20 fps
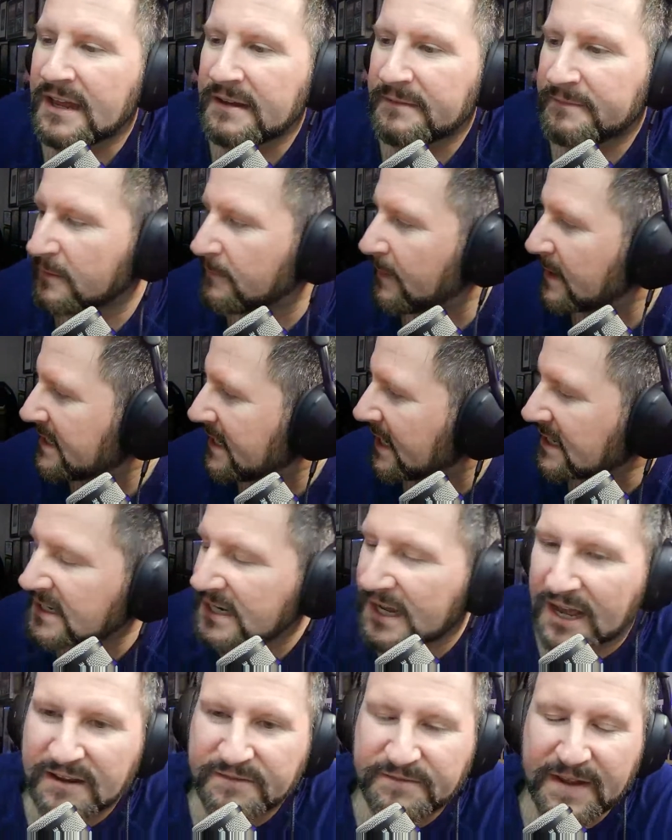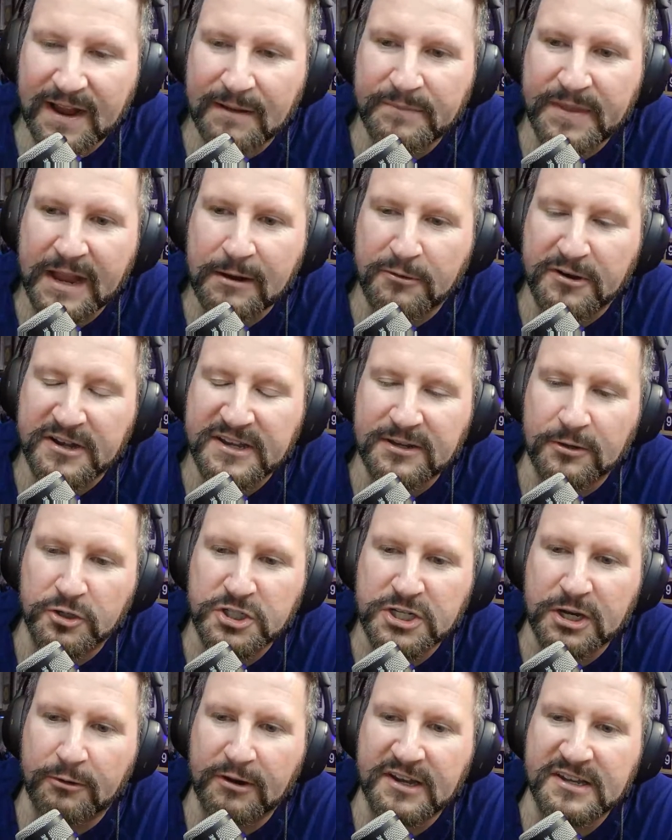For my TikTok fam, they were still
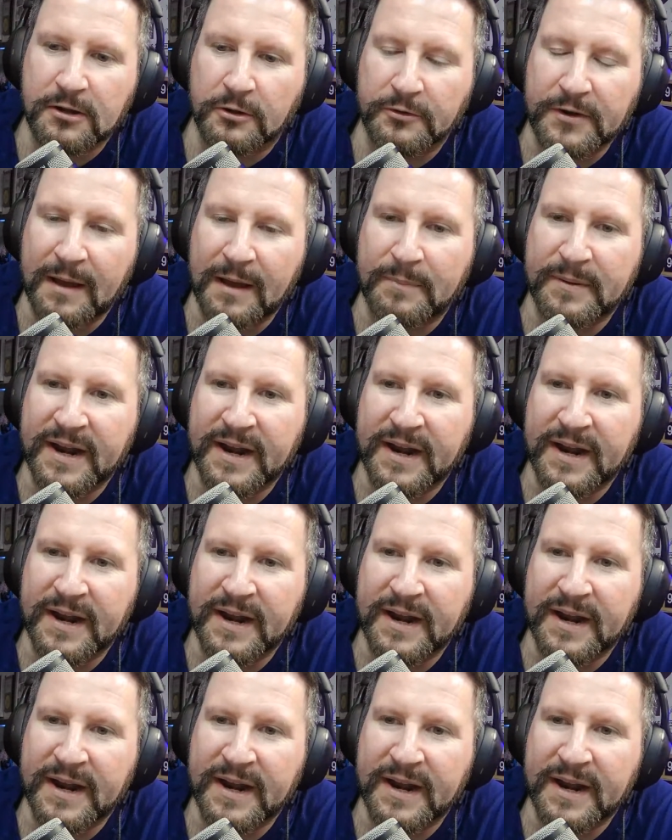showing sold out,